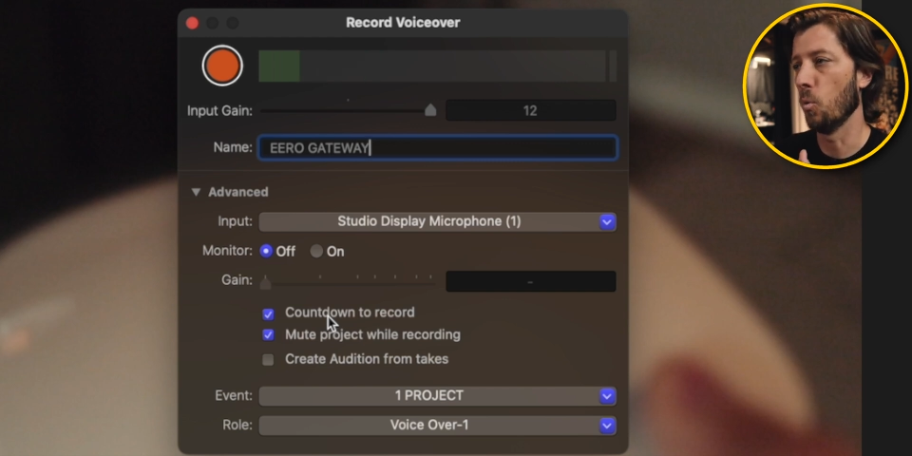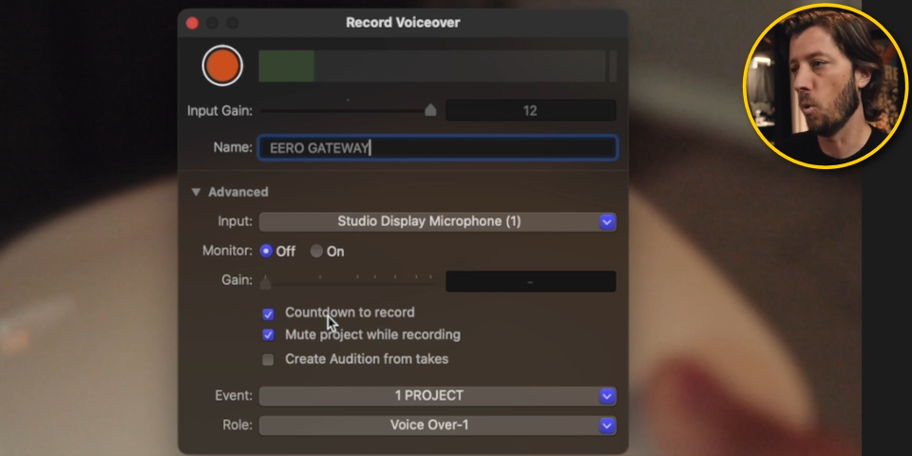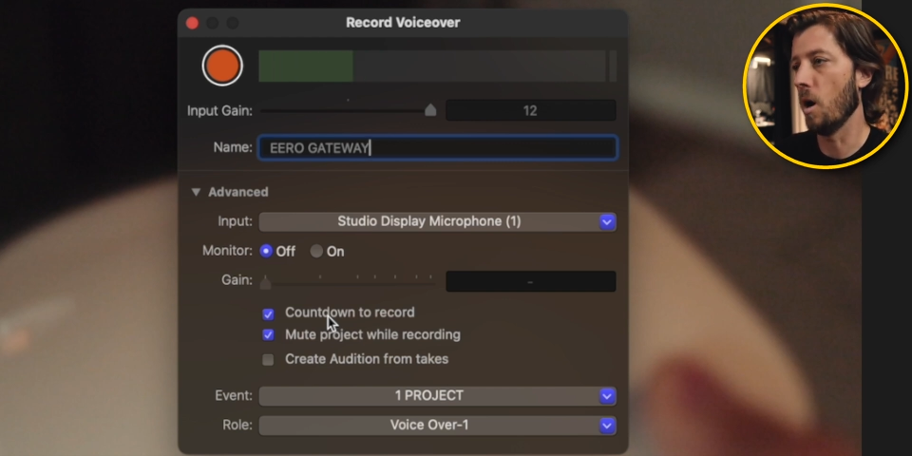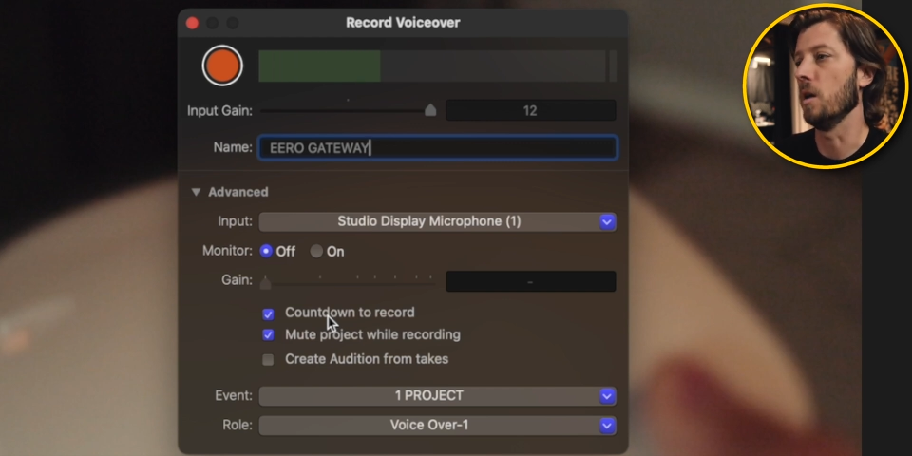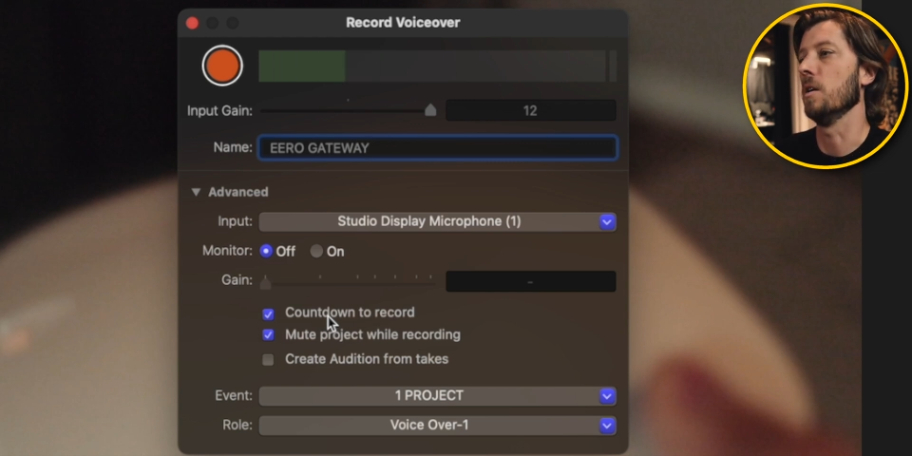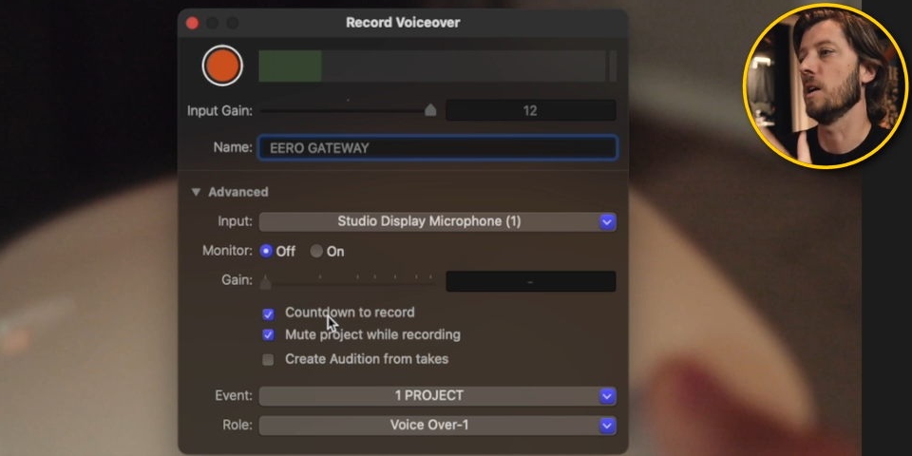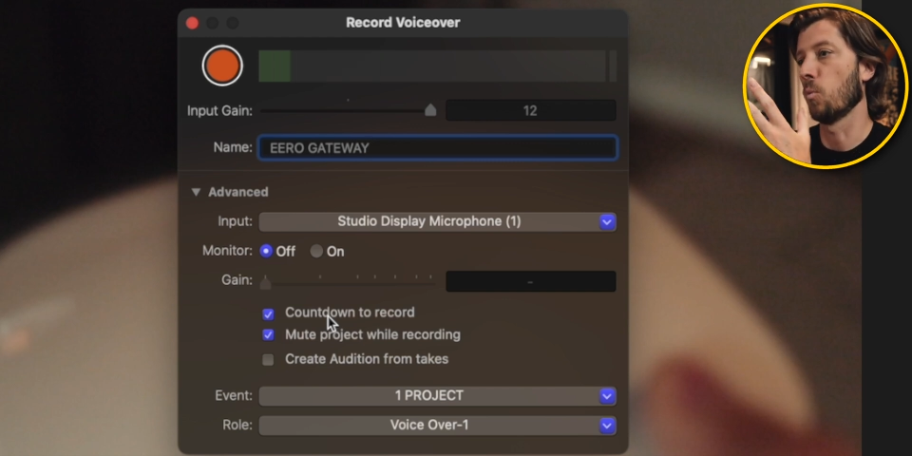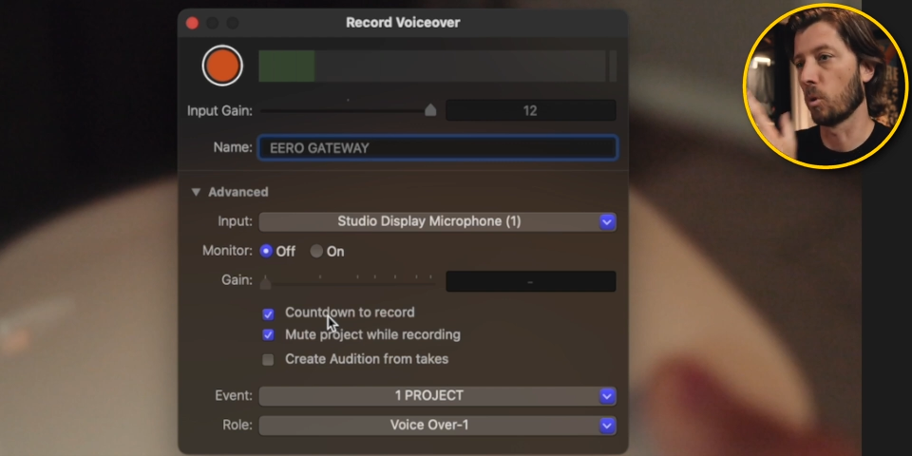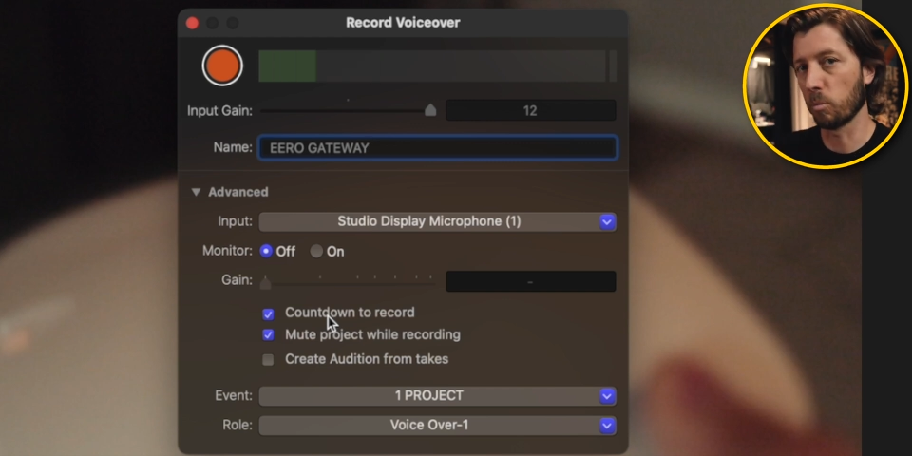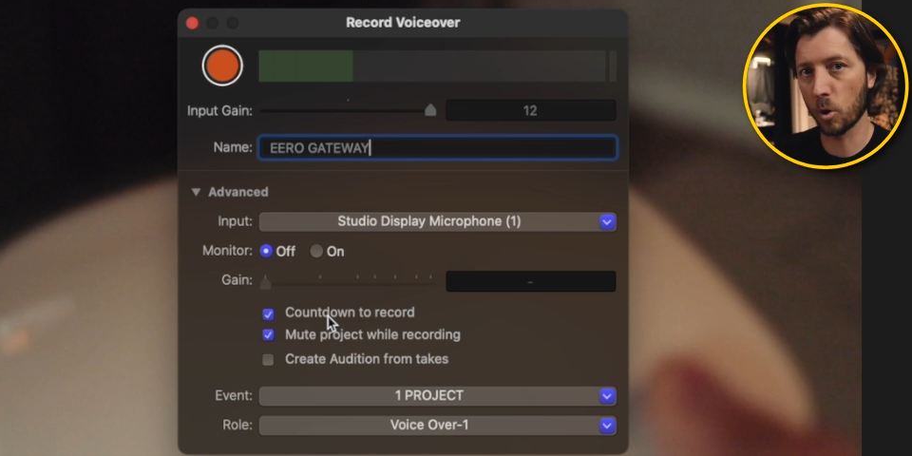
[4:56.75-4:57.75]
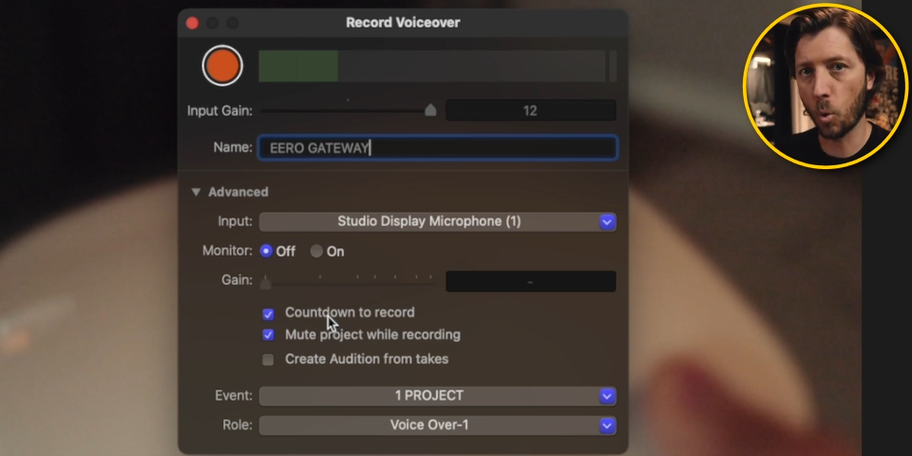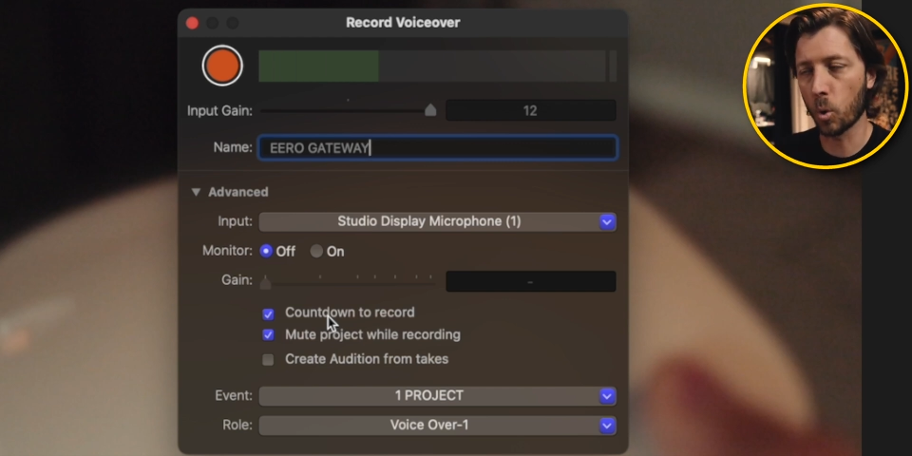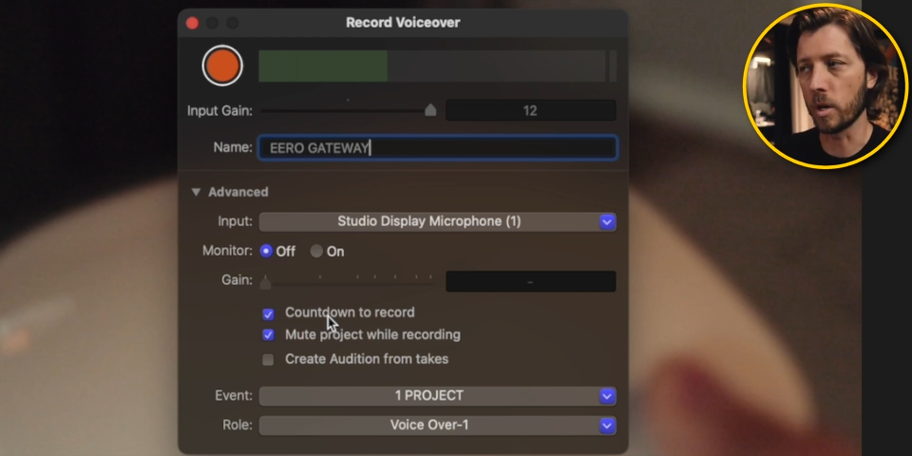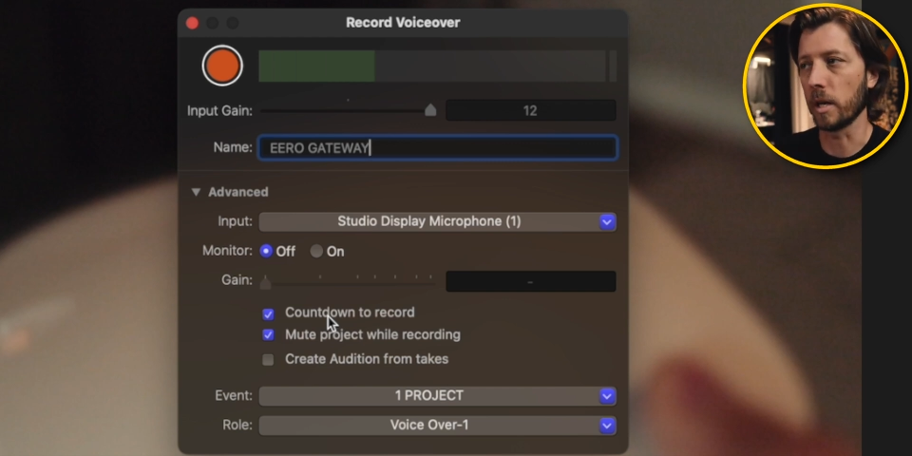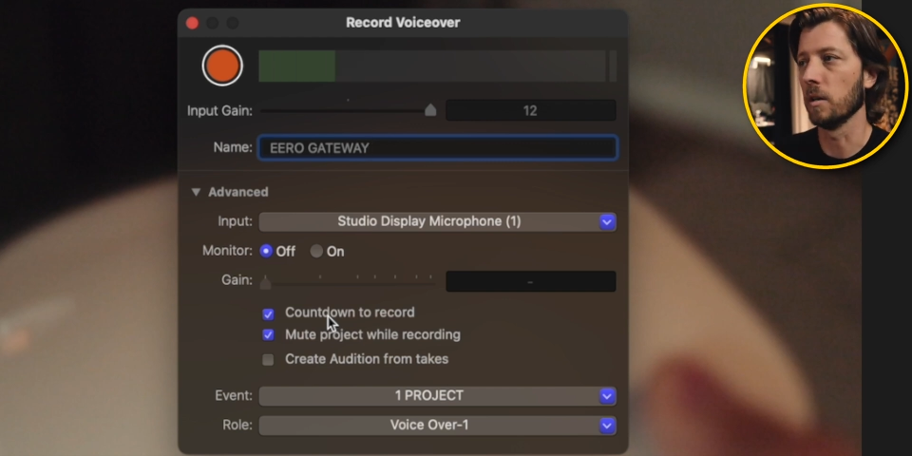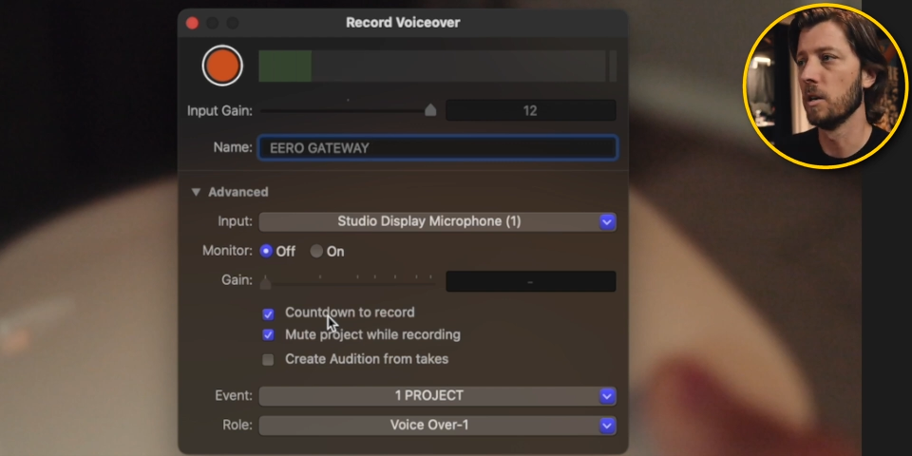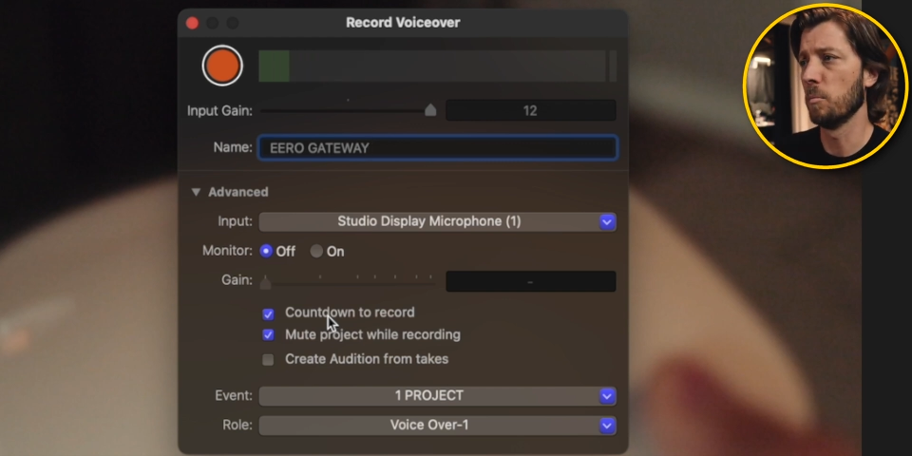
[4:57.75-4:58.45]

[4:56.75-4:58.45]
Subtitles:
One, we're recording